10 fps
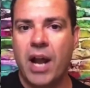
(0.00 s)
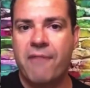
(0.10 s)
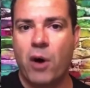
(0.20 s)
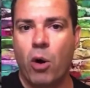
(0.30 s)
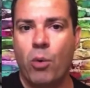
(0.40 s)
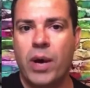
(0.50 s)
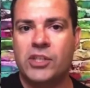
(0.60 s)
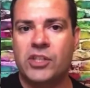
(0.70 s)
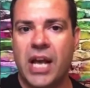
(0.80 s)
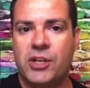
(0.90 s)
I've always
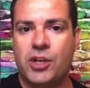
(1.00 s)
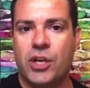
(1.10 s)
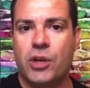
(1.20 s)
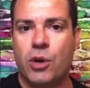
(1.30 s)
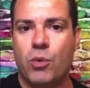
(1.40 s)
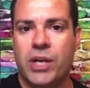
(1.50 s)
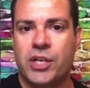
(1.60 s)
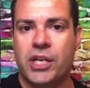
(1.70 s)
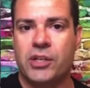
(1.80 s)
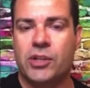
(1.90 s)
said to you, which
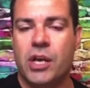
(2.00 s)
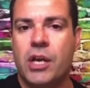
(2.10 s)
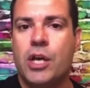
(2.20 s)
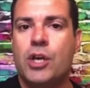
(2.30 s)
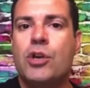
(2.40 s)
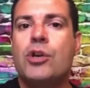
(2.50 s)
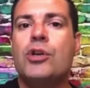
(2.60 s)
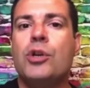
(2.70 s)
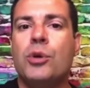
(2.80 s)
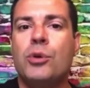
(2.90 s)
is
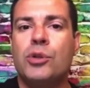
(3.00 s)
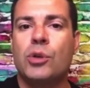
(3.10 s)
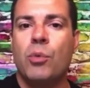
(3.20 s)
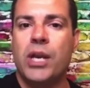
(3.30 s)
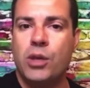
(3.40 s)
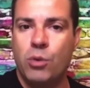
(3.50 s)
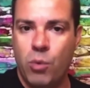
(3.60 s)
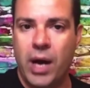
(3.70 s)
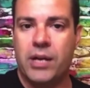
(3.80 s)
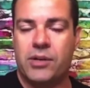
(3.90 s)
use what you
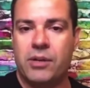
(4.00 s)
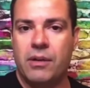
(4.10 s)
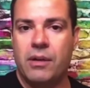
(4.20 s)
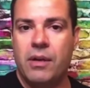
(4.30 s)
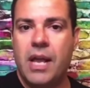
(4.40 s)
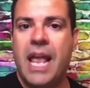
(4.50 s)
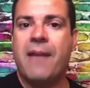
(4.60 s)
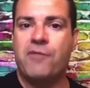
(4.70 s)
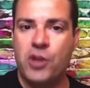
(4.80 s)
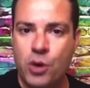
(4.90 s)
want.
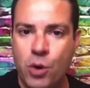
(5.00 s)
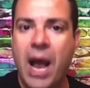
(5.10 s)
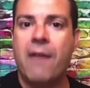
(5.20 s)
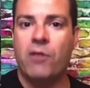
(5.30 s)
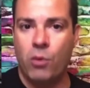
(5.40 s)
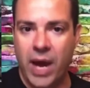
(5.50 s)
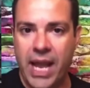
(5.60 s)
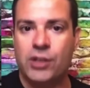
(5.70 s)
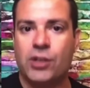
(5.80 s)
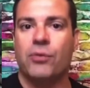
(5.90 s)
If you have a way
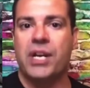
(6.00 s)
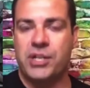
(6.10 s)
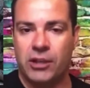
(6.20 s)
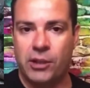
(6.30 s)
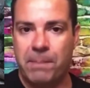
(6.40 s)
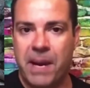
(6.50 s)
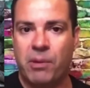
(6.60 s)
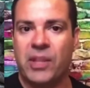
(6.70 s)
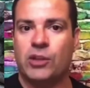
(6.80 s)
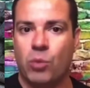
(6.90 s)
to reach out to people
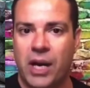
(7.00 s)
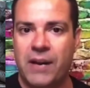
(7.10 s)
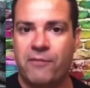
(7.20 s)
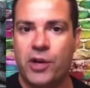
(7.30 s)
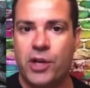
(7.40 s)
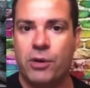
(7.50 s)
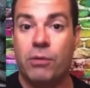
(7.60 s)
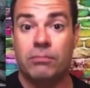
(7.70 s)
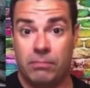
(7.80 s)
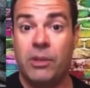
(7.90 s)
that's working for you,
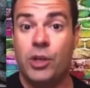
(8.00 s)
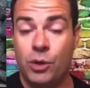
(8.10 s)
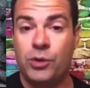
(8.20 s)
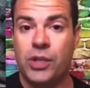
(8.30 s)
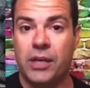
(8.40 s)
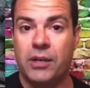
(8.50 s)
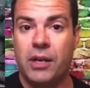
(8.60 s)
use it.